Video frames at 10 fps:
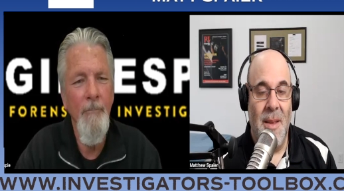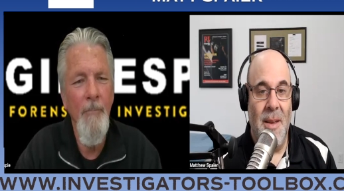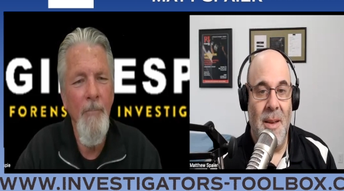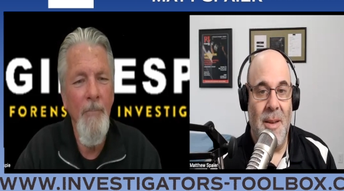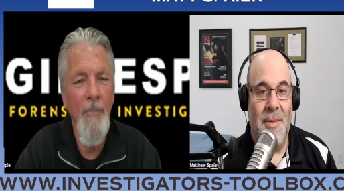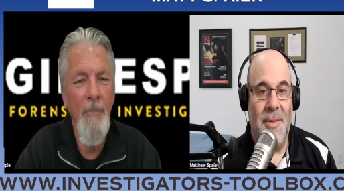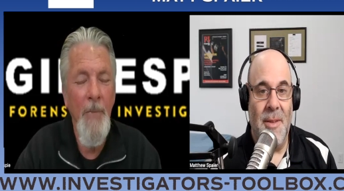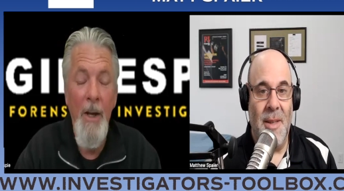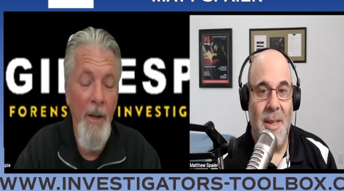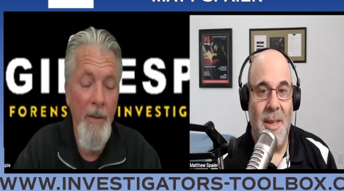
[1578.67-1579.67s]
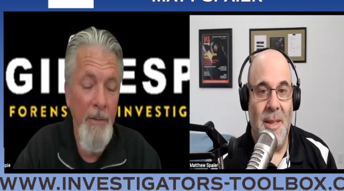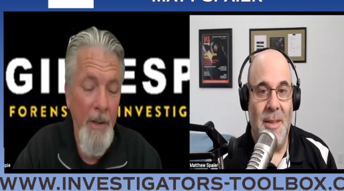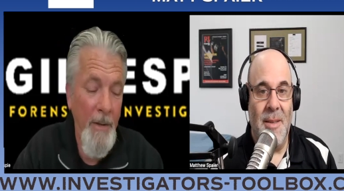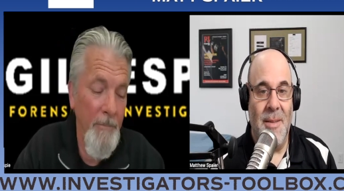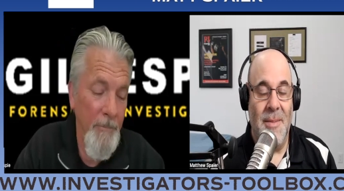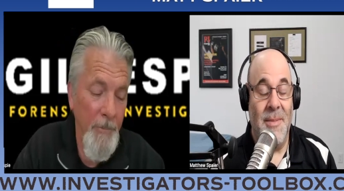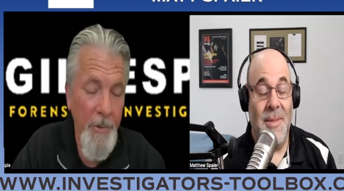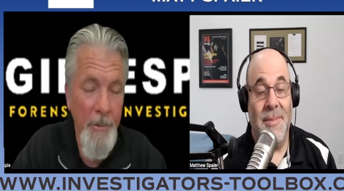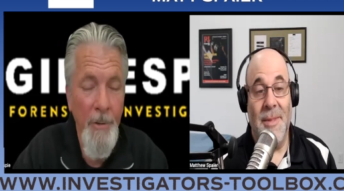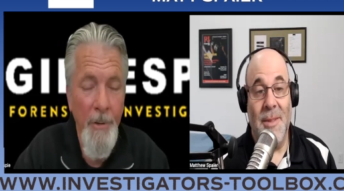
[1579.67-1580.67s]
Speaker 1: Yeah, definitely. Uh,
Speaker 2: I
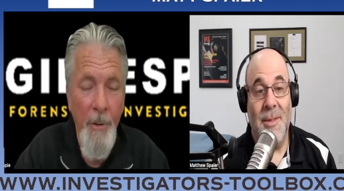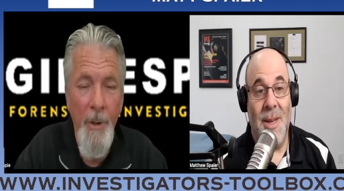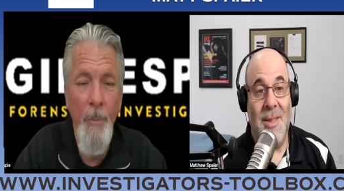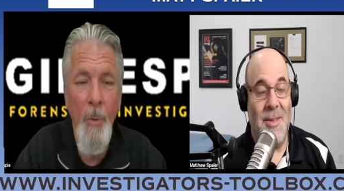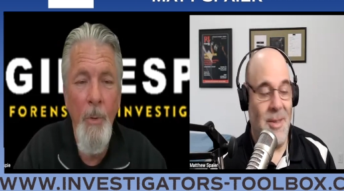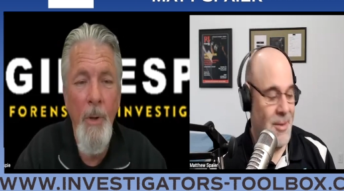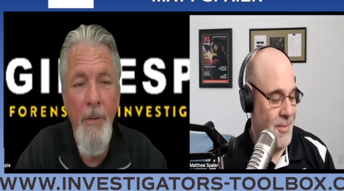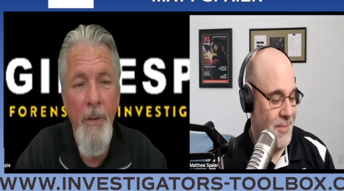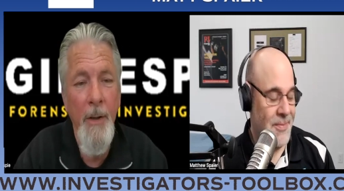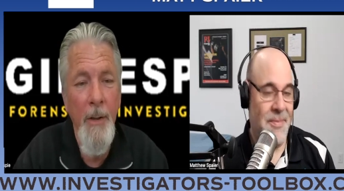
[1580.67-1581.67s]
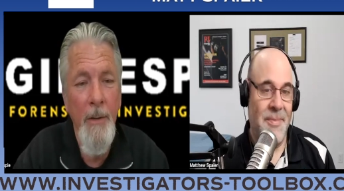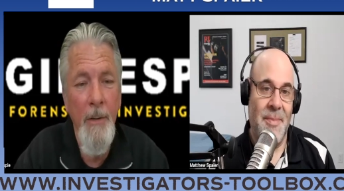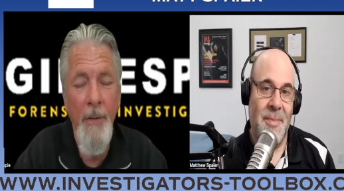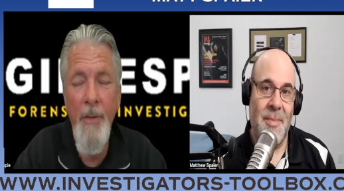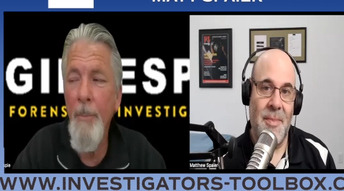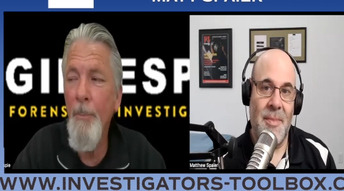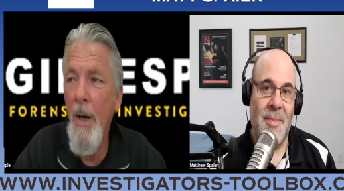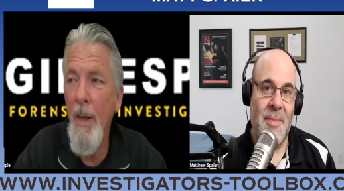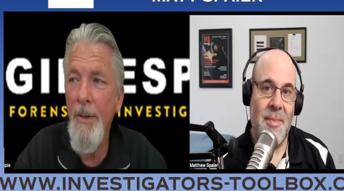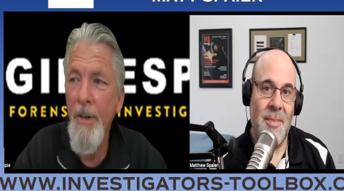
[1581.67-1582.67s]
couldn't agree more. I think I
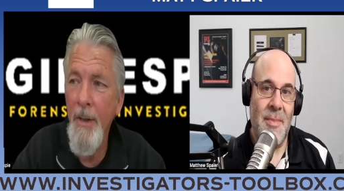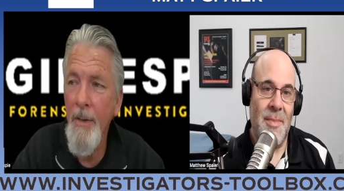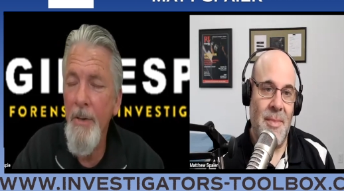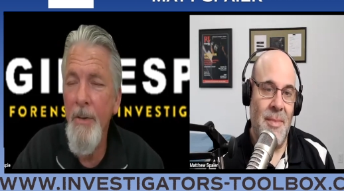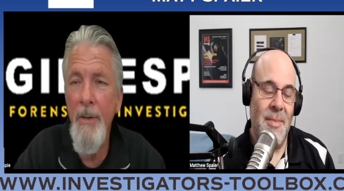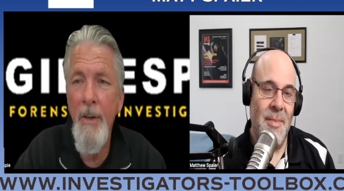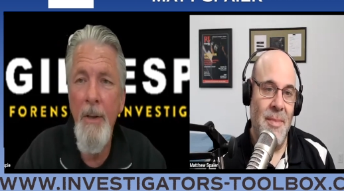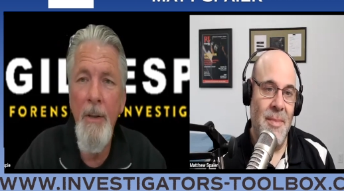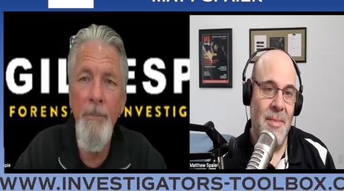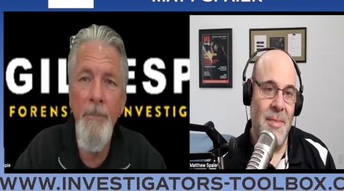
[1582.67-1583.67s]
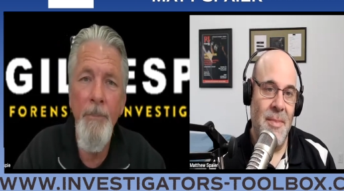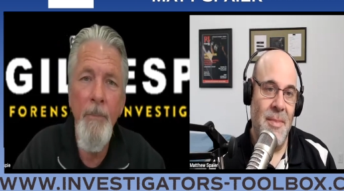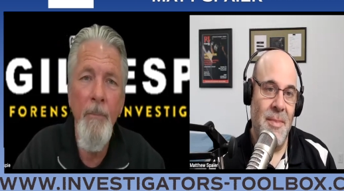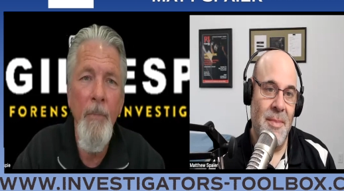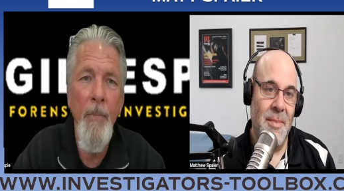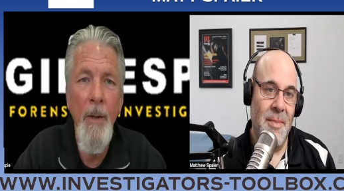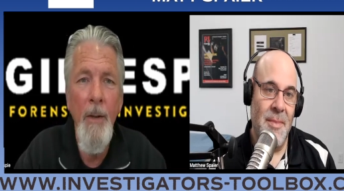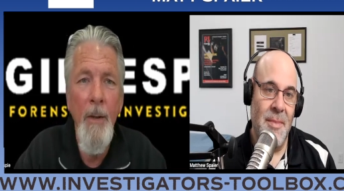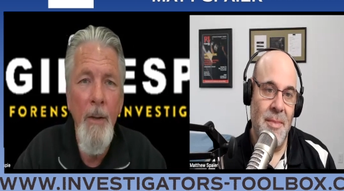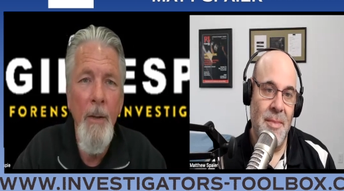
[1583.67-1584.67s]
think politics um,
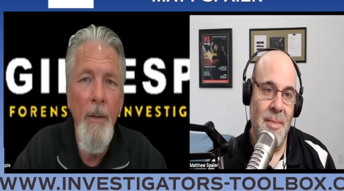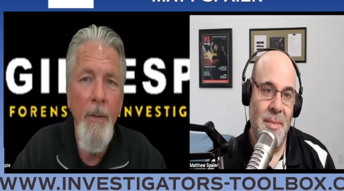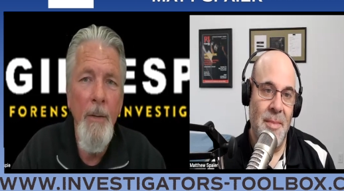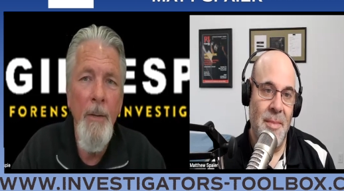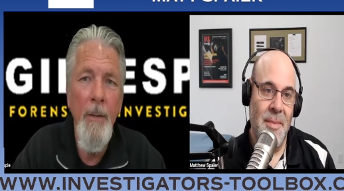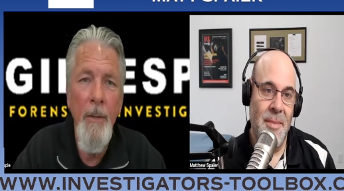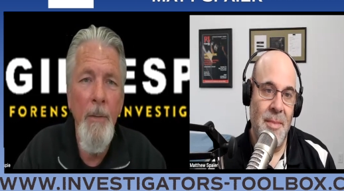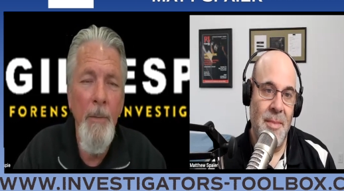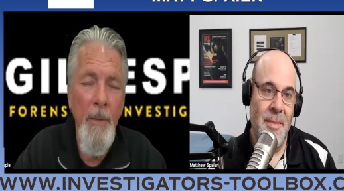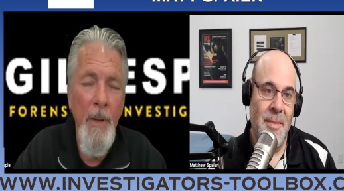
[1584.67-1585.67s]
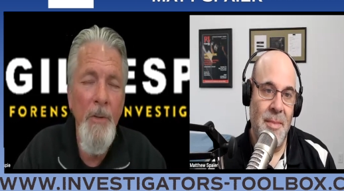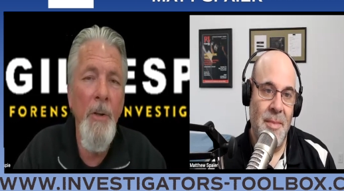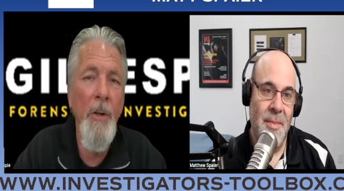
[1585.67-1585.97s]
uh, is